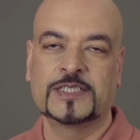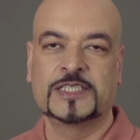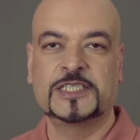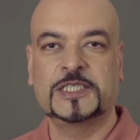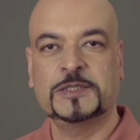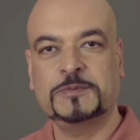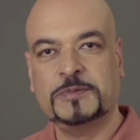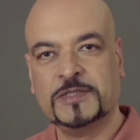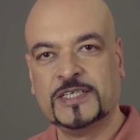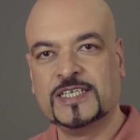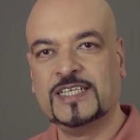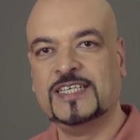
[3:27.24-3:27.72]

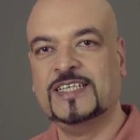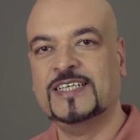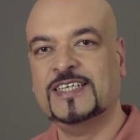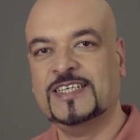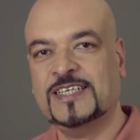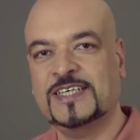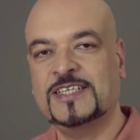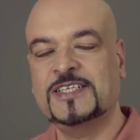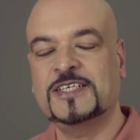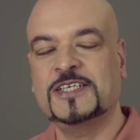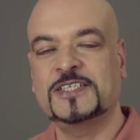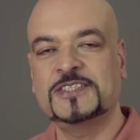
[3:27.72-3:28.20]
Typically
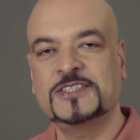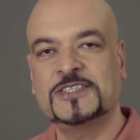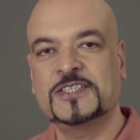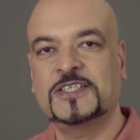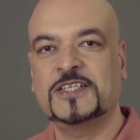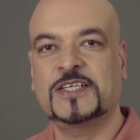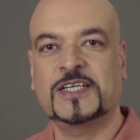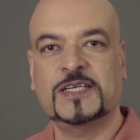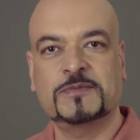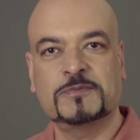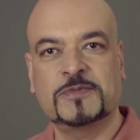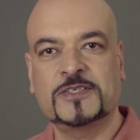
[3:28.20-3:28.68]
in
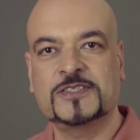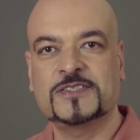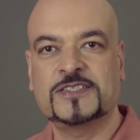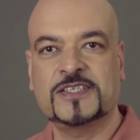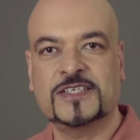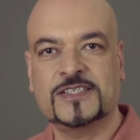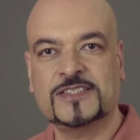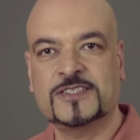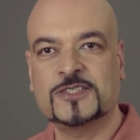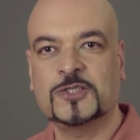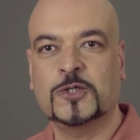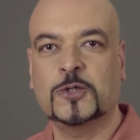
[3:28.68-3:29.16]
engineering
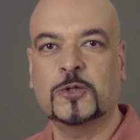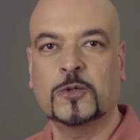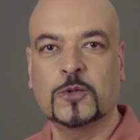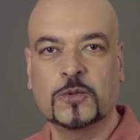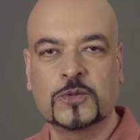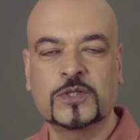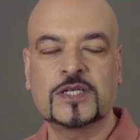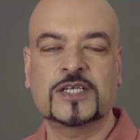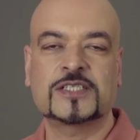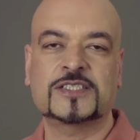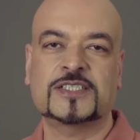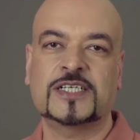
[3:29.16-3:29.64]
business, the
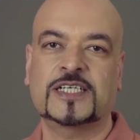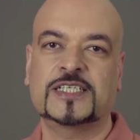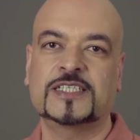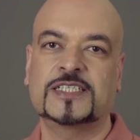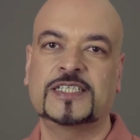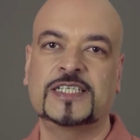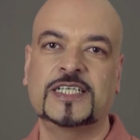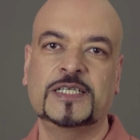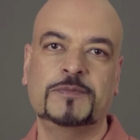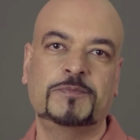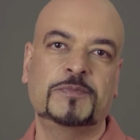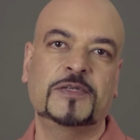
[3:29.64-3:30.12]
owners are
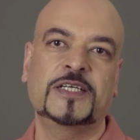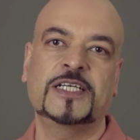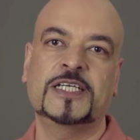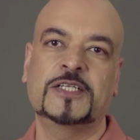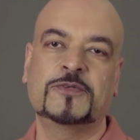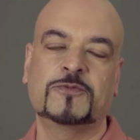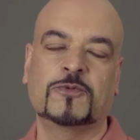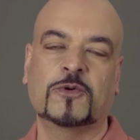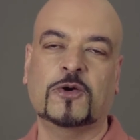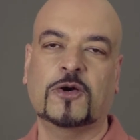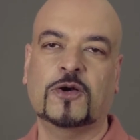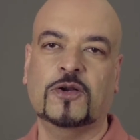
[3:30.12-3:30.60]
deeply
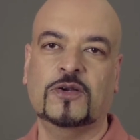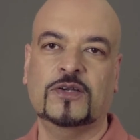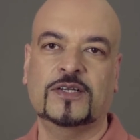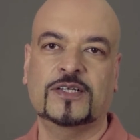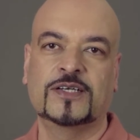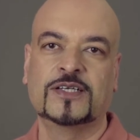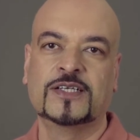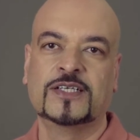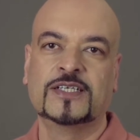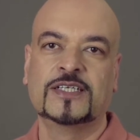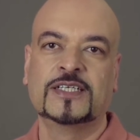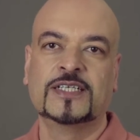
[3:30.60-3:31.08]
involved
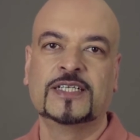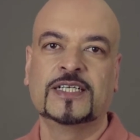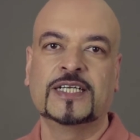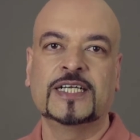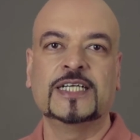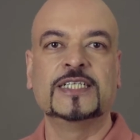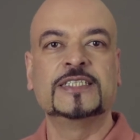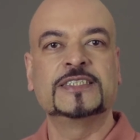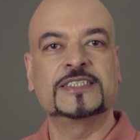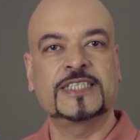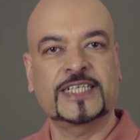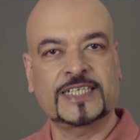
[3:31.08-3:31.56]

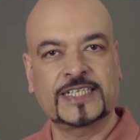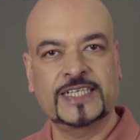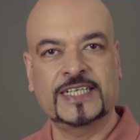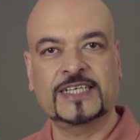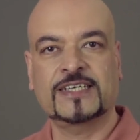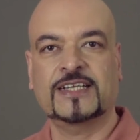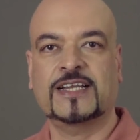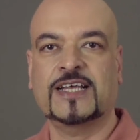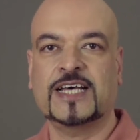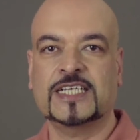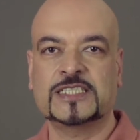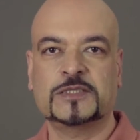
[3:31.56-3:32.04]
in
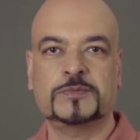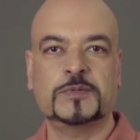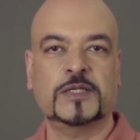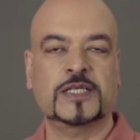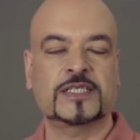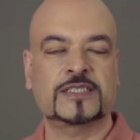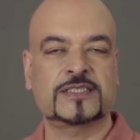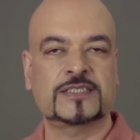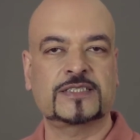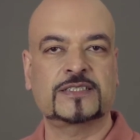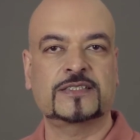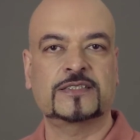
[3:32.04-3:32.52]
technical
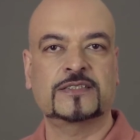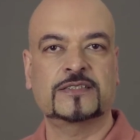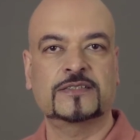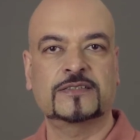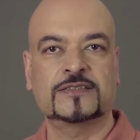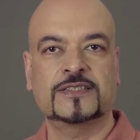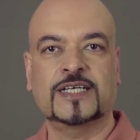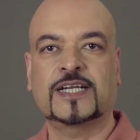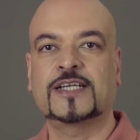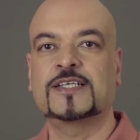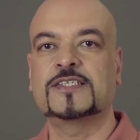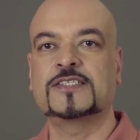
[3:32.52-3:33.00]
aspects,
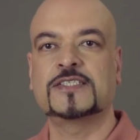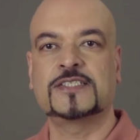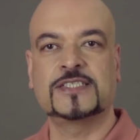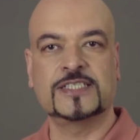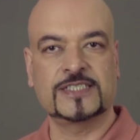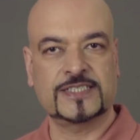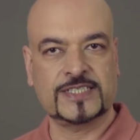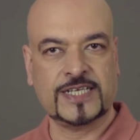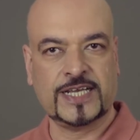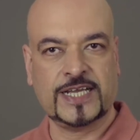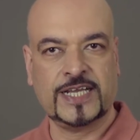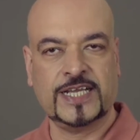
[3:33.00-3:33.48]
that is
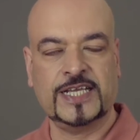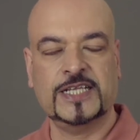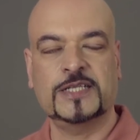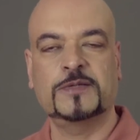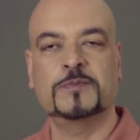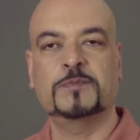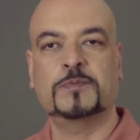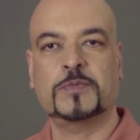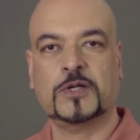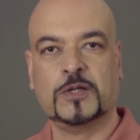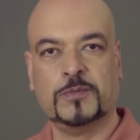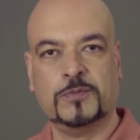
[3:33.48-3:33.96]

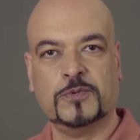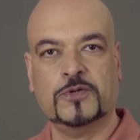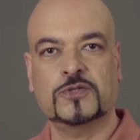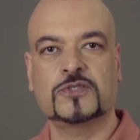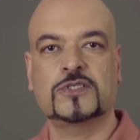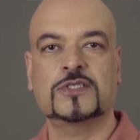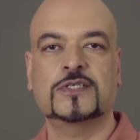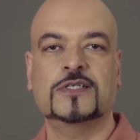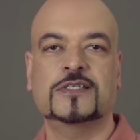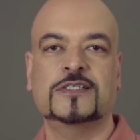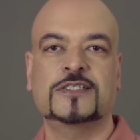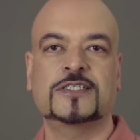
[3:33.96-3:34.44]
design,
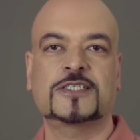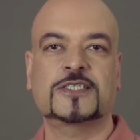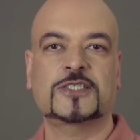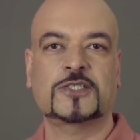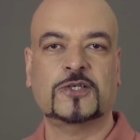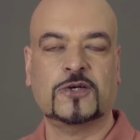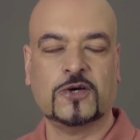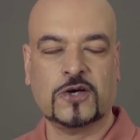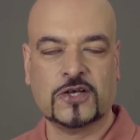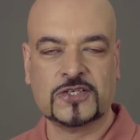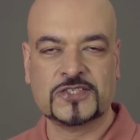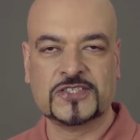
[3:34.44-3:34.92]
proposals,
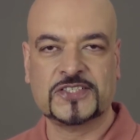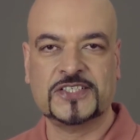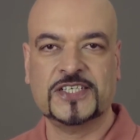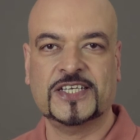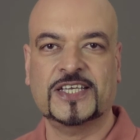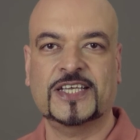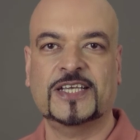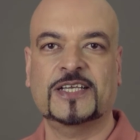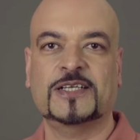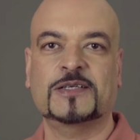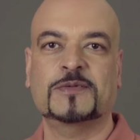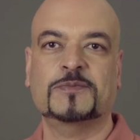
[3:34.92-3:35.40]

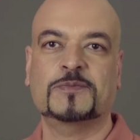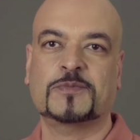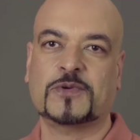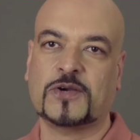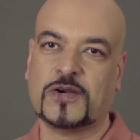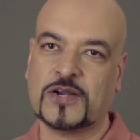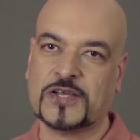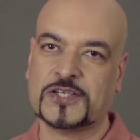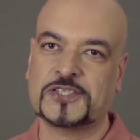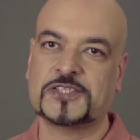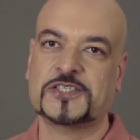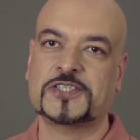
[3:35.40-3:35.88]
costing,
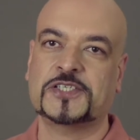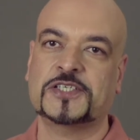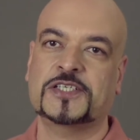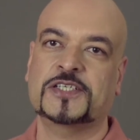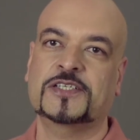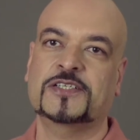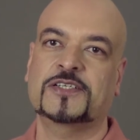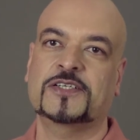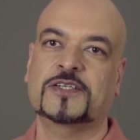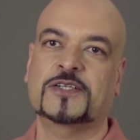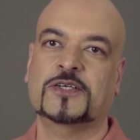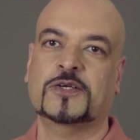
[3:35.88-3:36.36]

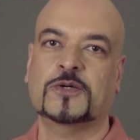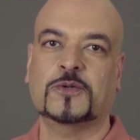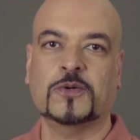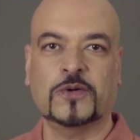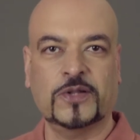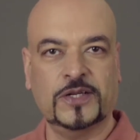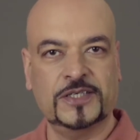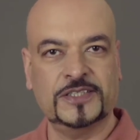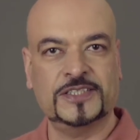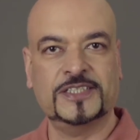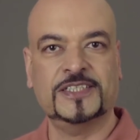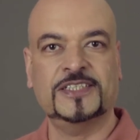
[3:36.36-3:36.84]
production,
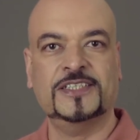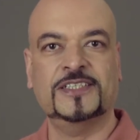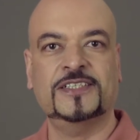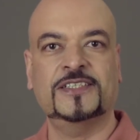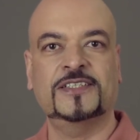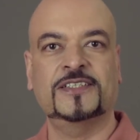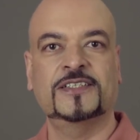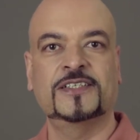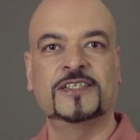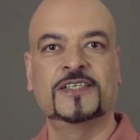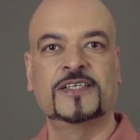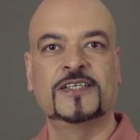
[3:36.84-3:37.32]

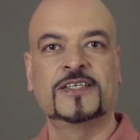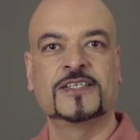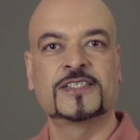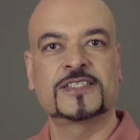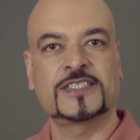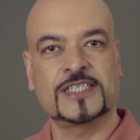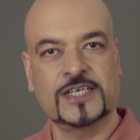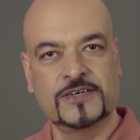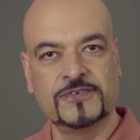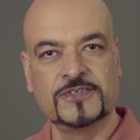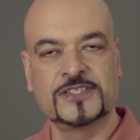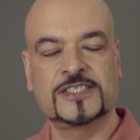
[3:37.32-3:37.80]
quality,
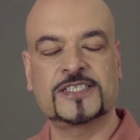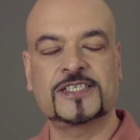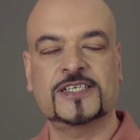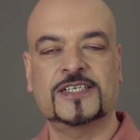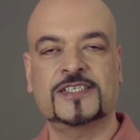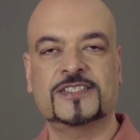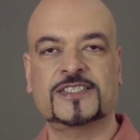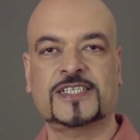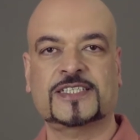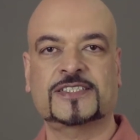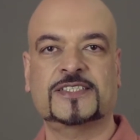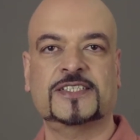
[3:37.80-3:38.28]

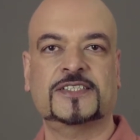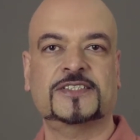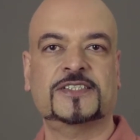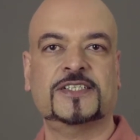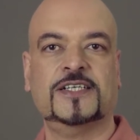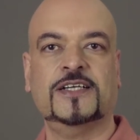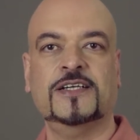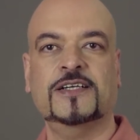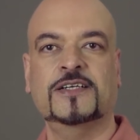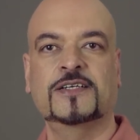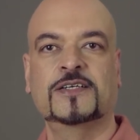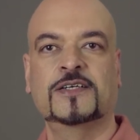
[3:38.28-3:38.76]
services, et
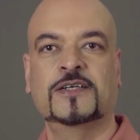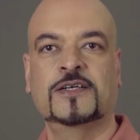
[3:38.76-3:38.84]
cetera,